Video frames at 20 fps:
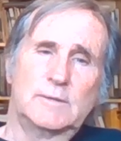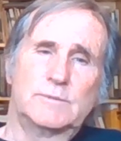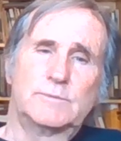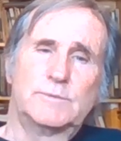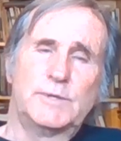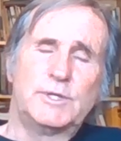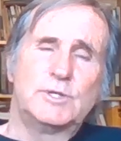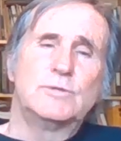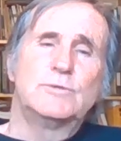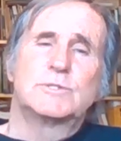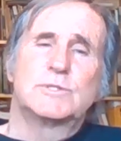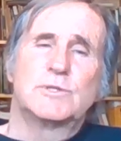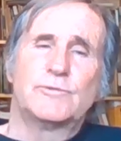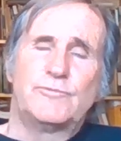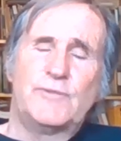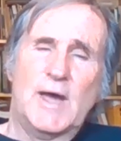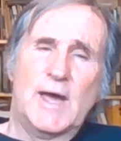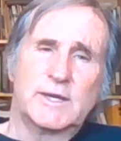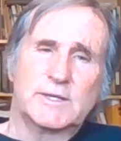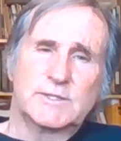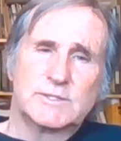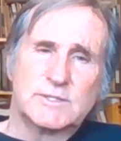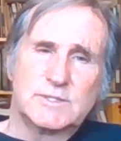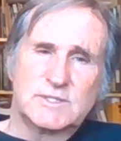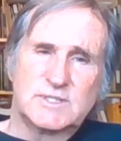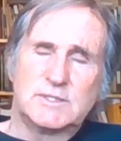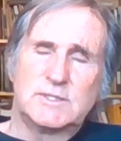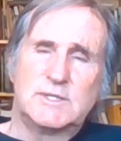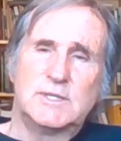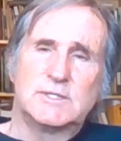reduced to facts and
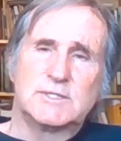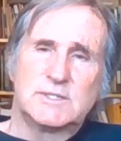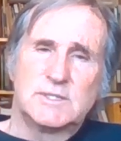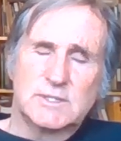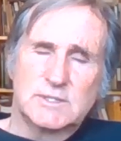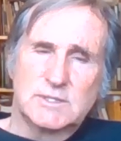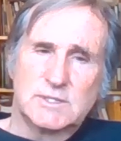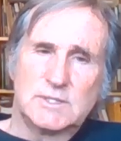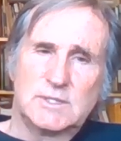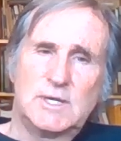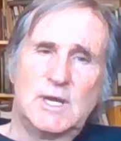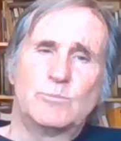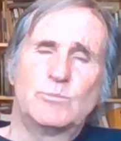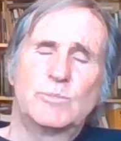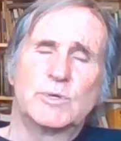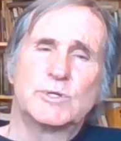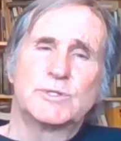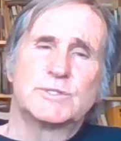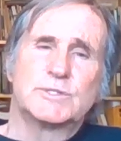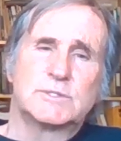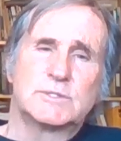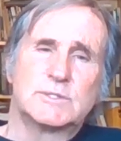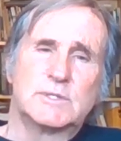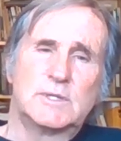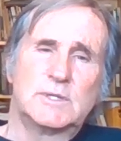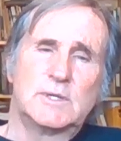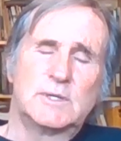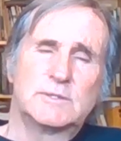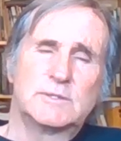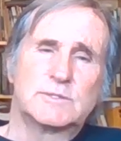statistics and numbers
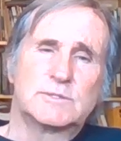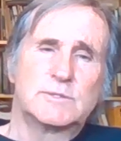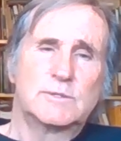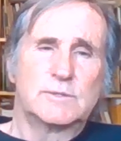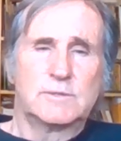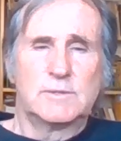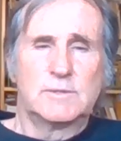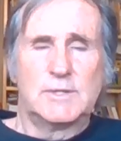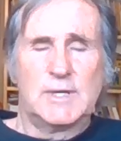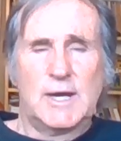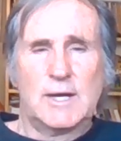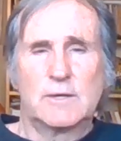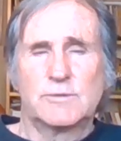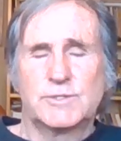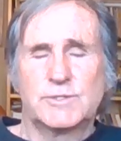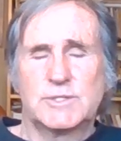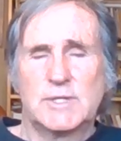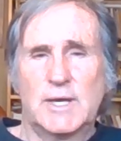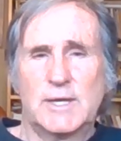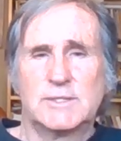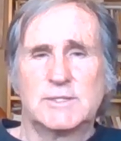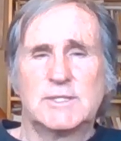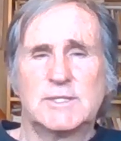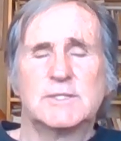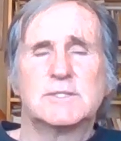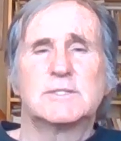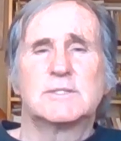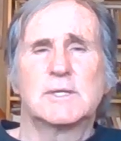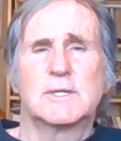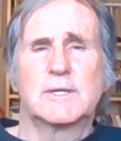in a certain narrow
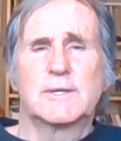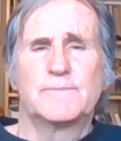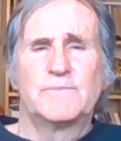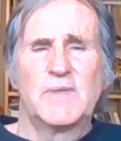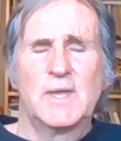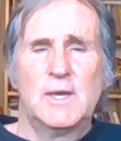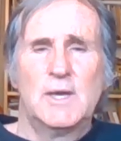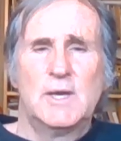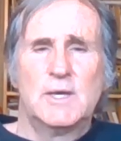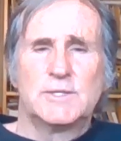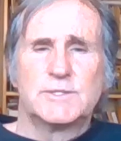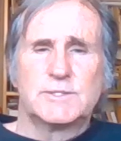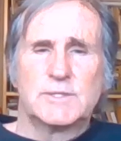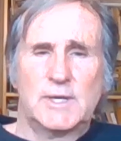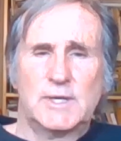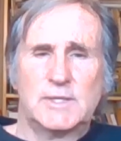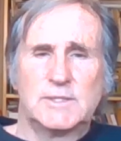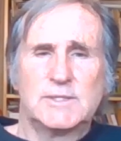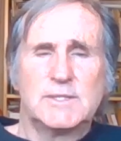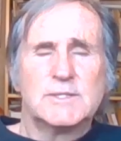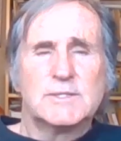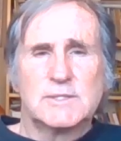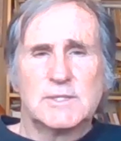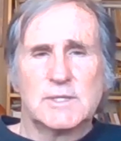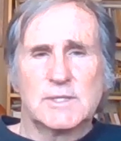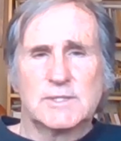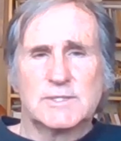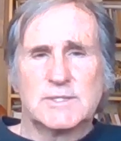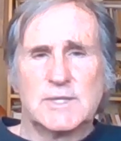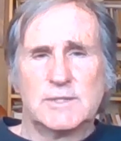scientific
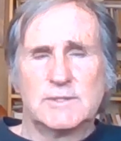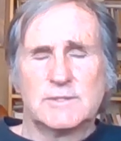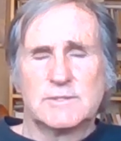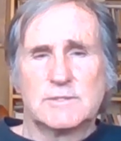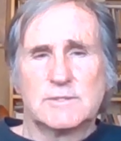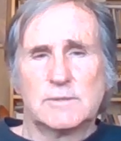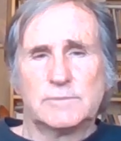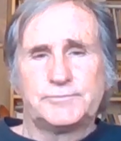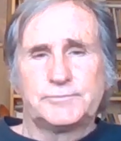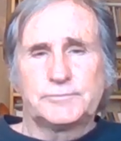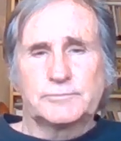sense.